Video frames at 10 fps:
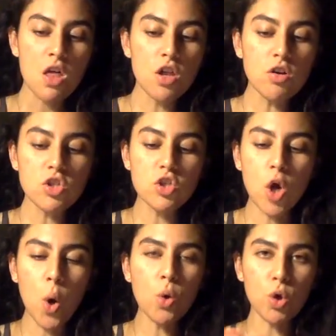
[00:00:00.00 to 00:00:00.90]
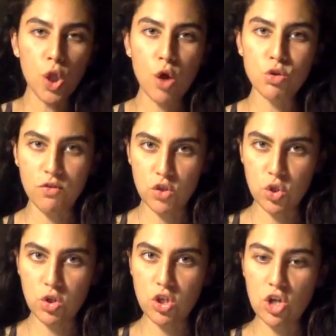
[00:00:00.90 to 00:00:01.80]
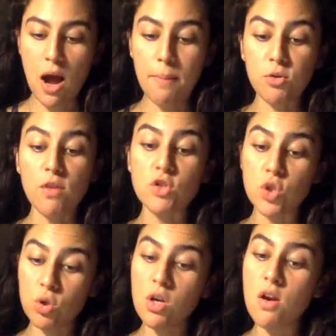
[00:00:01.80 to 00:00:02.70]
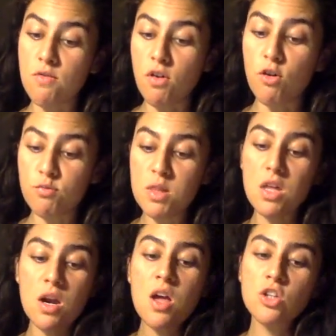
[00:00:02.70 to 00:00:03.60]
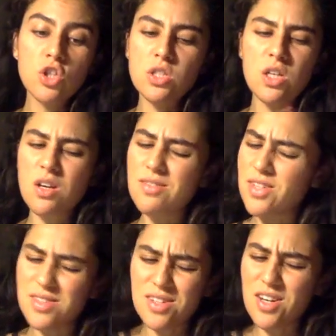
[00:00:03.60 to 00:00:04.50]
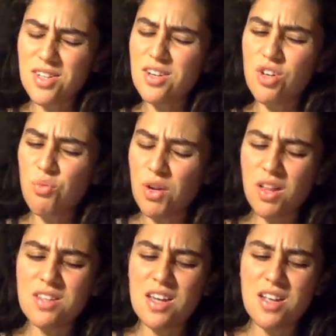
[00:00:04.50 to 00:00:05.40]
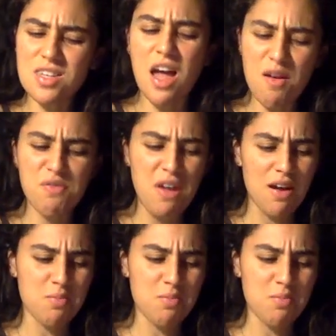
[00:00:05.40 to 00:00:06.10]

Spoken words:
There is a total close of a certain chapter, of a certain involvement that just doesn't, you realize it's heavy.